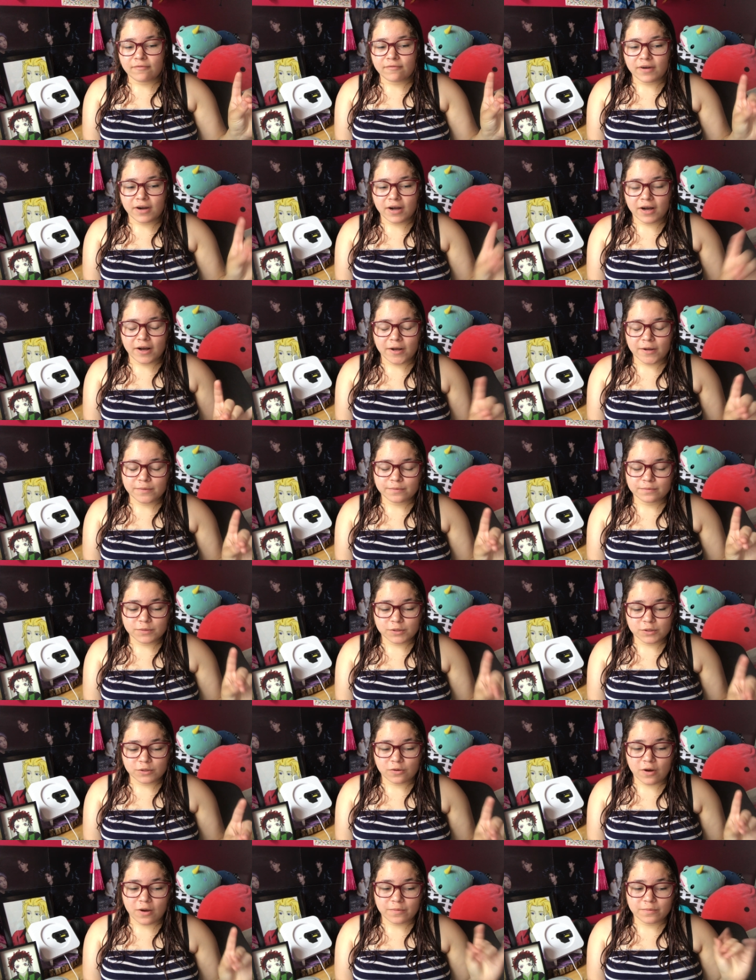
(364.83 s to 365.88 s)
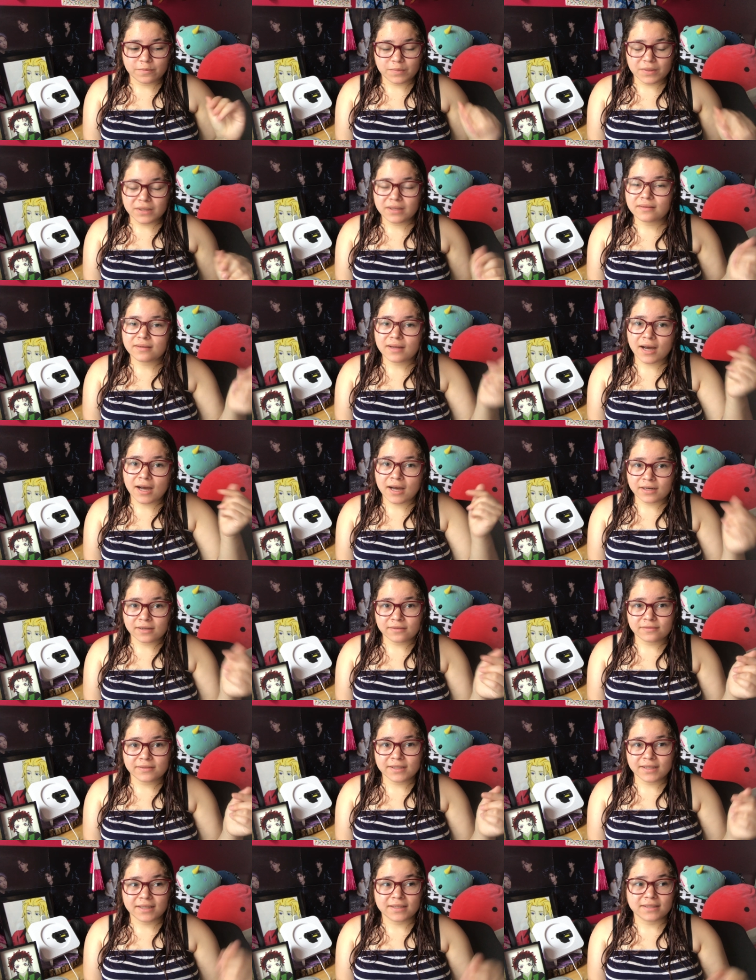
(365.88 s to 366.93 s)
So I'm a bit out
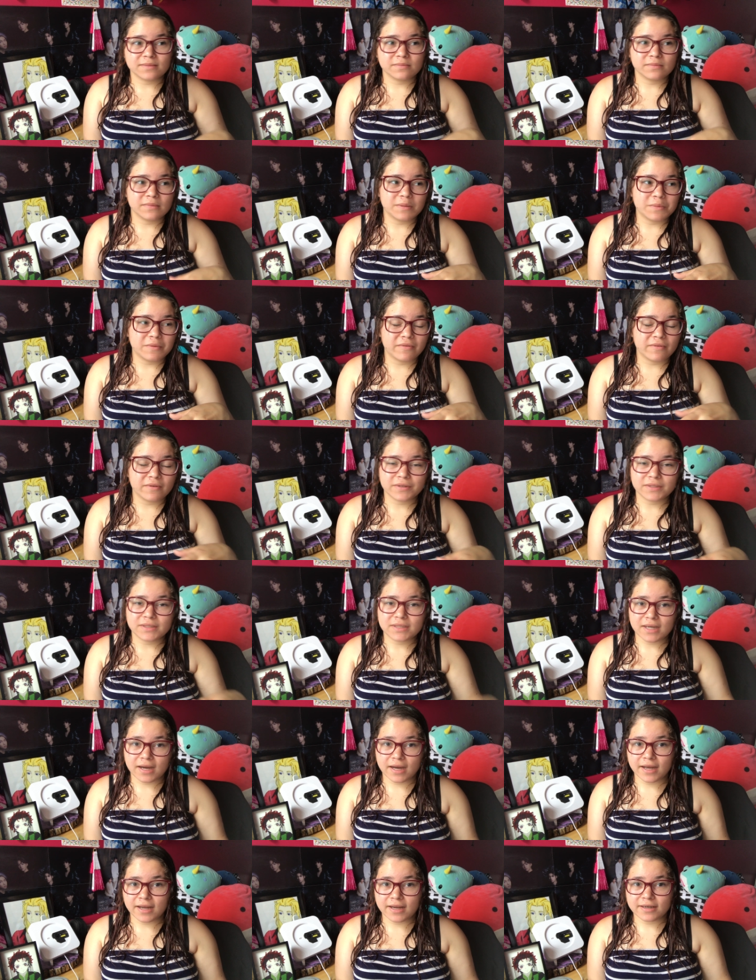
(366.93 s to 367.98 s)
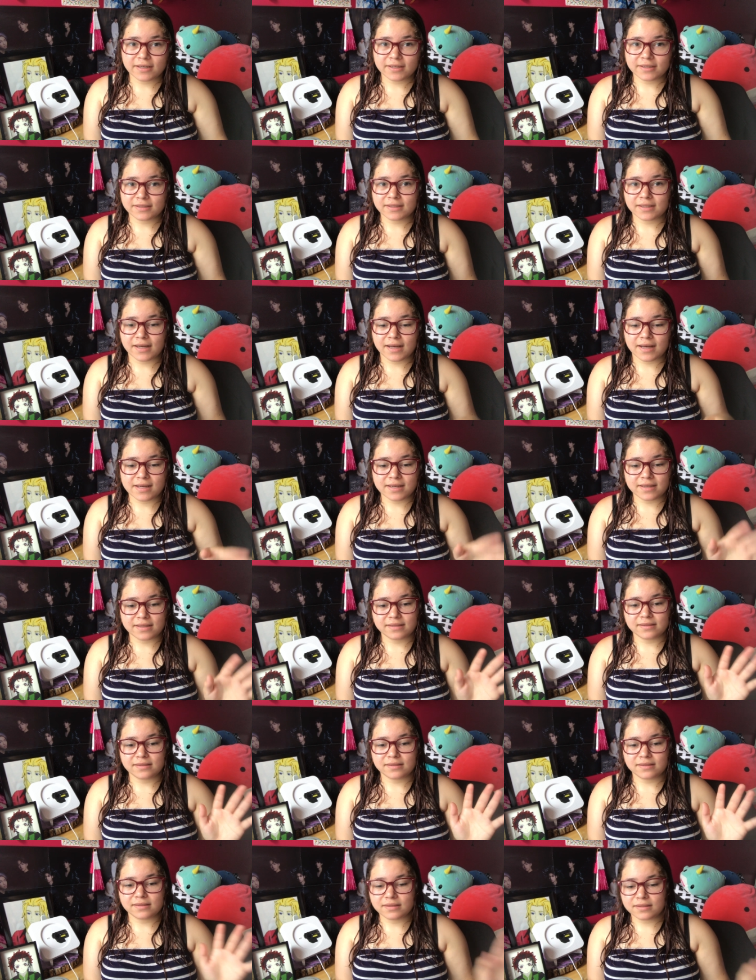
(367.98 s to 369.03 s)
of it because it made me very tired,
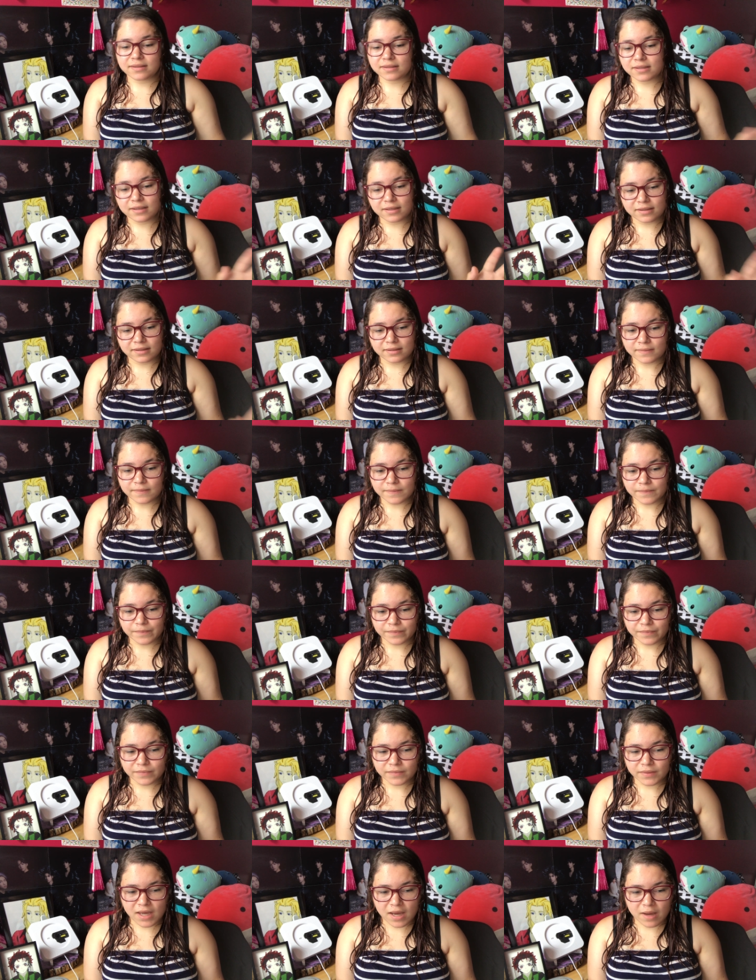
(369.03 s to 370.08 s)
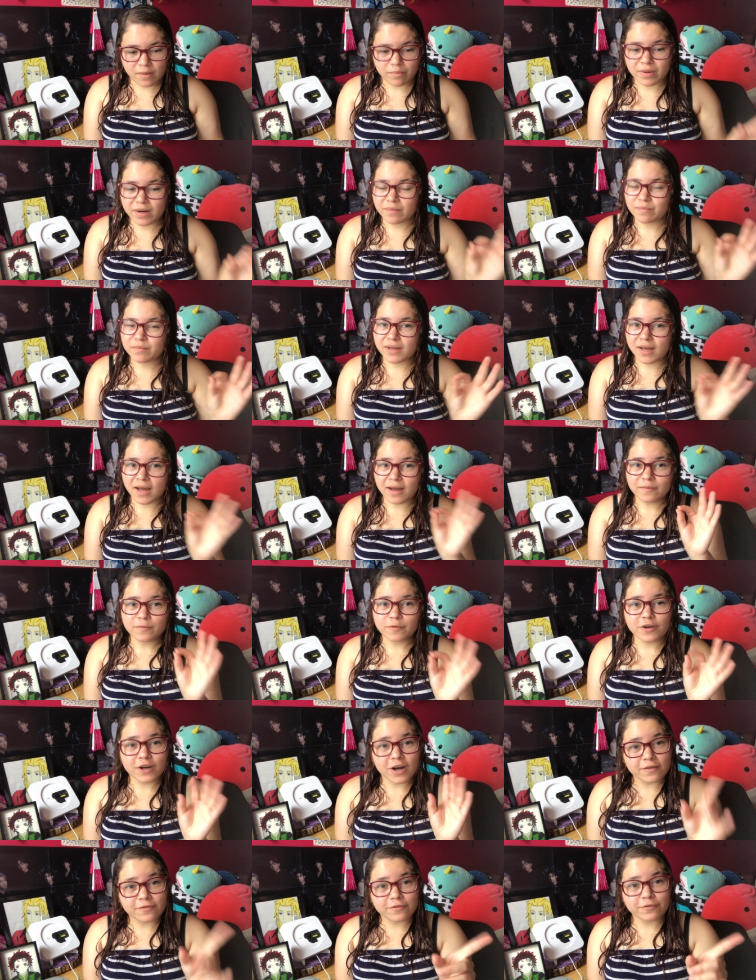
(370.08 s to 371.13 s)
and yeah, but I'm
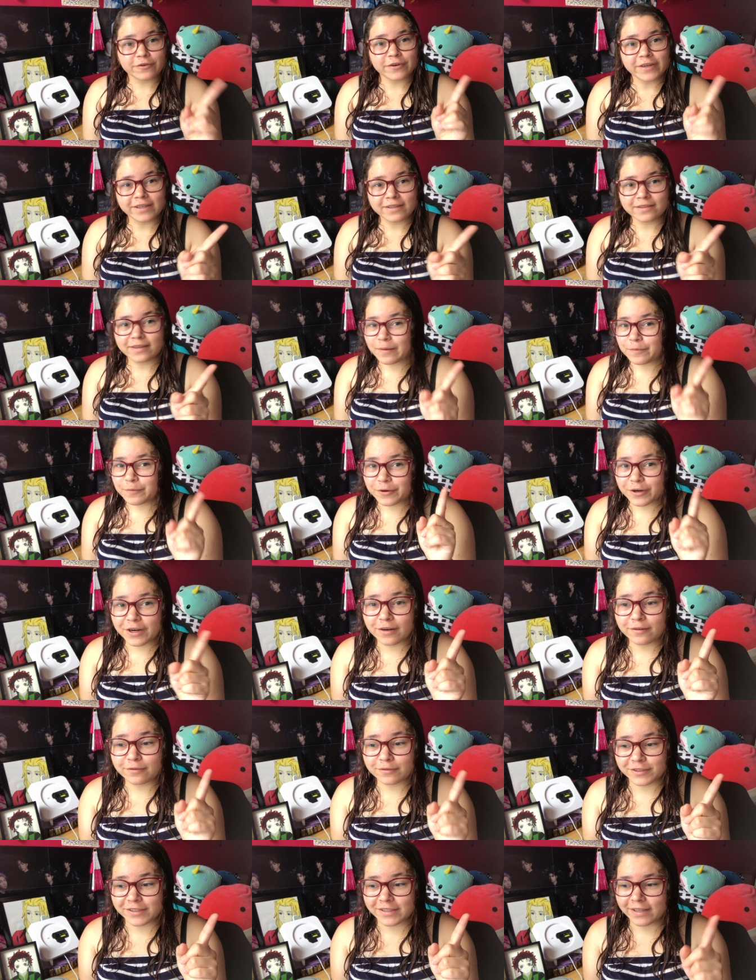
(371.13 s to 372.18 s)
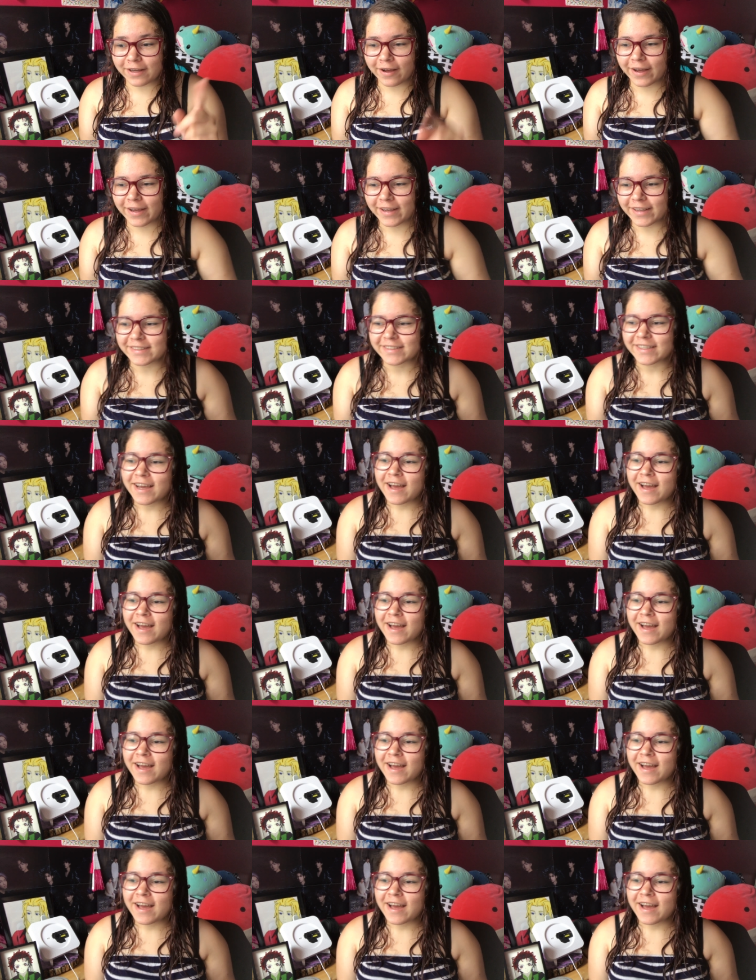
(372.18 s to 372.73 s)
recovering. I'm recovering, guys.